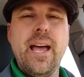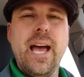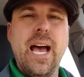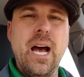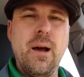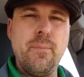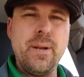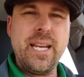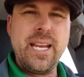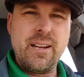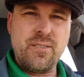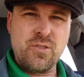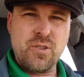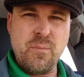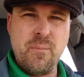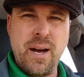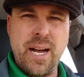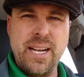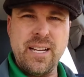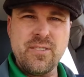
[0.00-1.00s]
how many
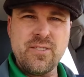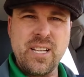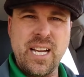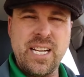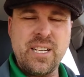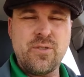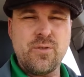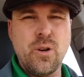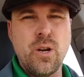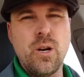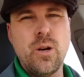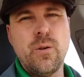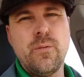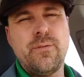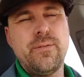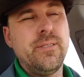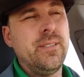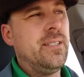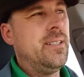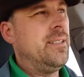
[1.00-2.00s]
extra miles I
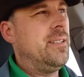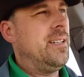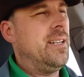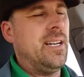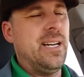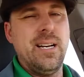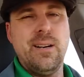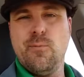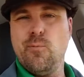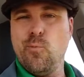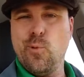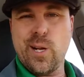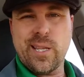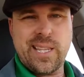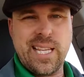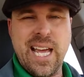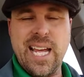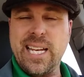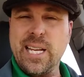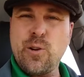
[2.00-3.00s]
drove, uh, what
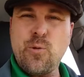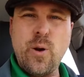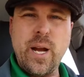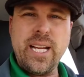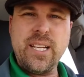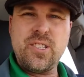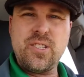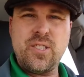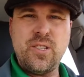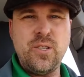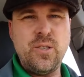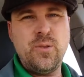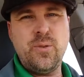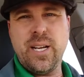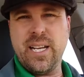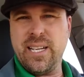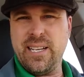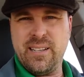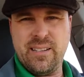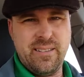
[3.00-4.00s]
that equates to
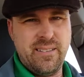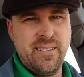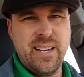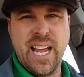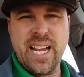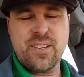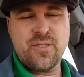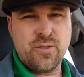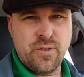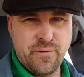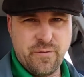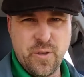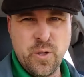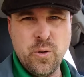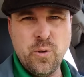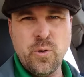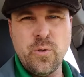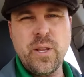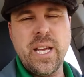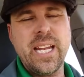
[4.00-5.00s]
in extra
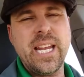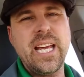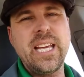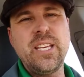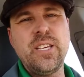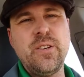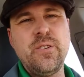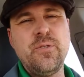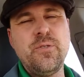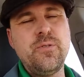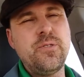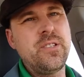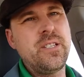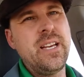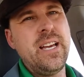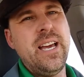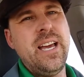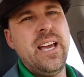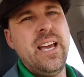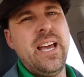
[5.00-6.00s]
fuel that I used,
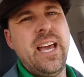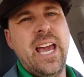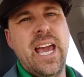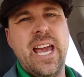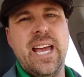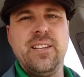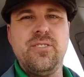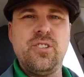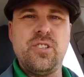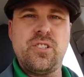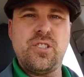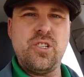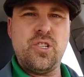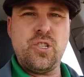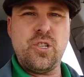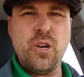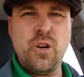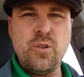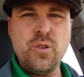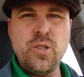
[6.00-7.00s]
and just to
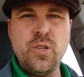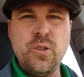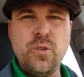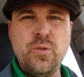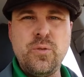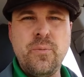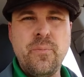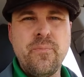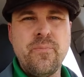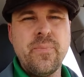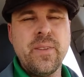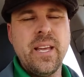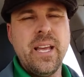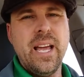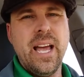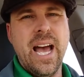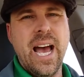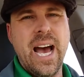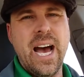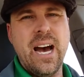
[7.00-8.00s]
show you
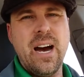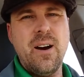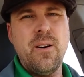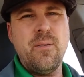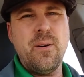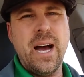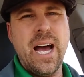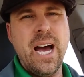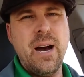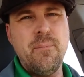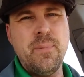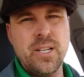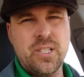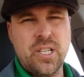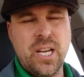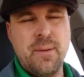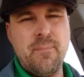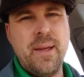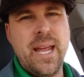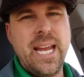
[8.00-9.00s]
how how much
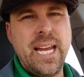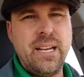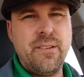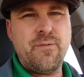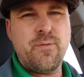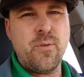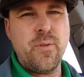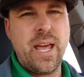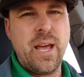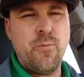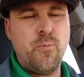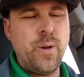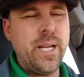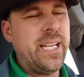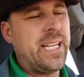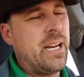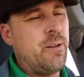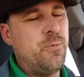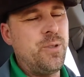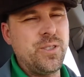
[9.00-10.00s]
I made for that
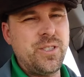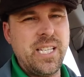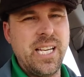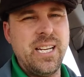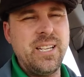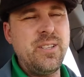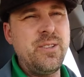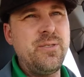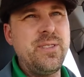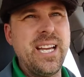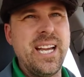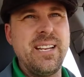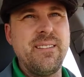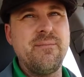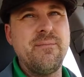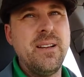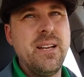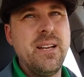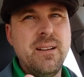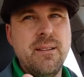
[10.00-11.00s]
week. I will tell you that
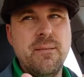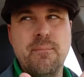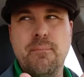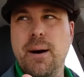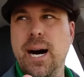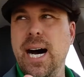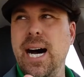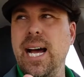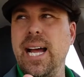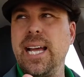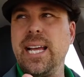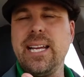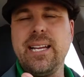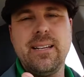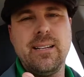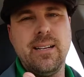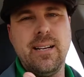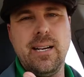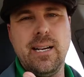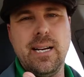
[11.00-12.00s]
my
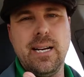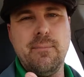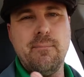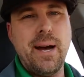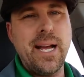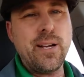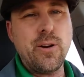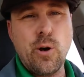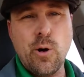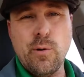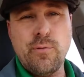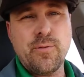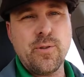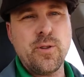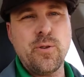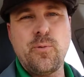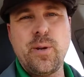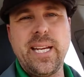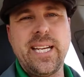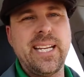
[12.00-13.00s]
uh, my goal for
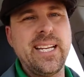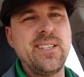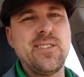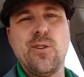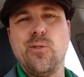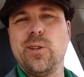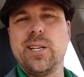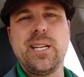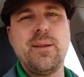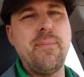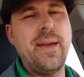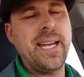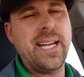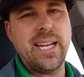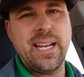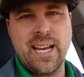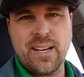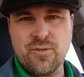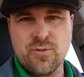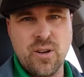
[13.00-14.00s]
the week is only to make
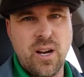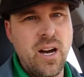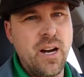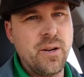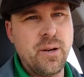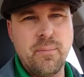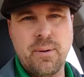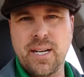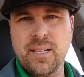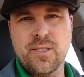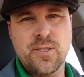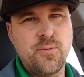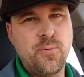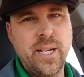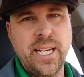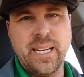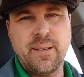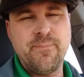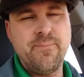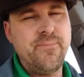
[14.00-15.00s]
an extra hundred bucks a
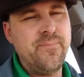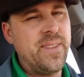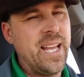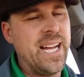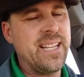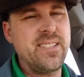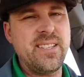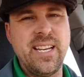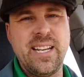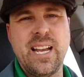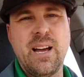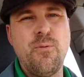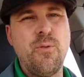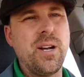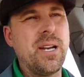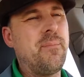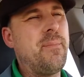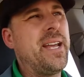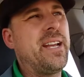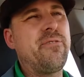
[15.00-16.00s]
week. That's it. I
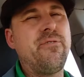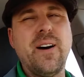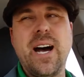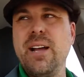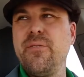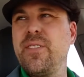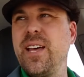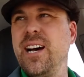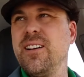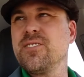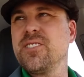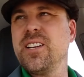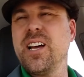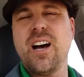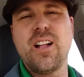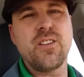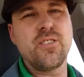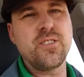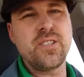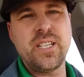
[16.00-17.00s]
want to make five thousand
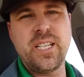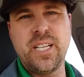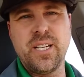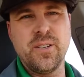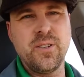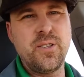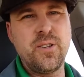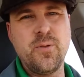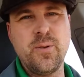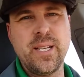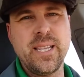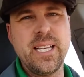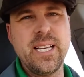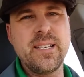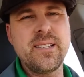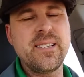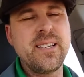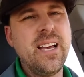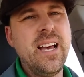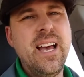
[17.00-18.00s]
dollars a year doing
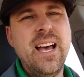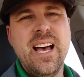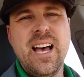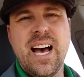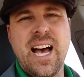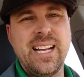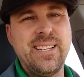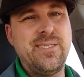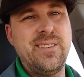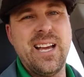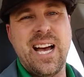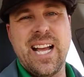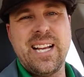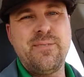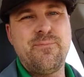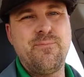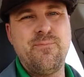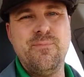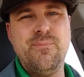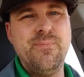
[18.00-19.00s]
this. I
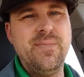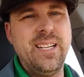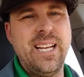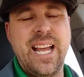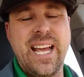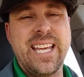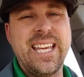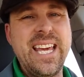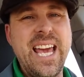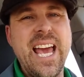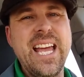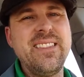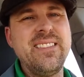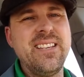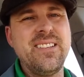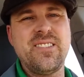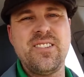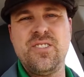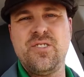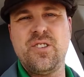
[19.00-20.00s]
I again,
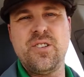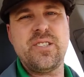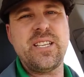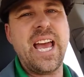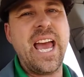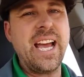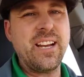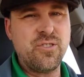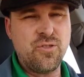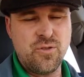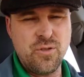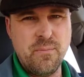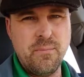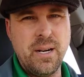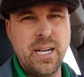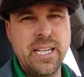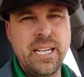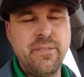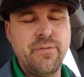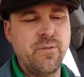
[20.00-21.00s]
this is just extra
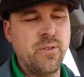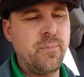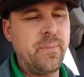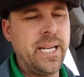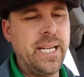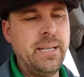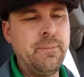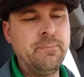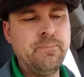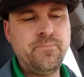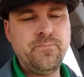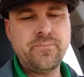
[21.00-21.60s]
money for me,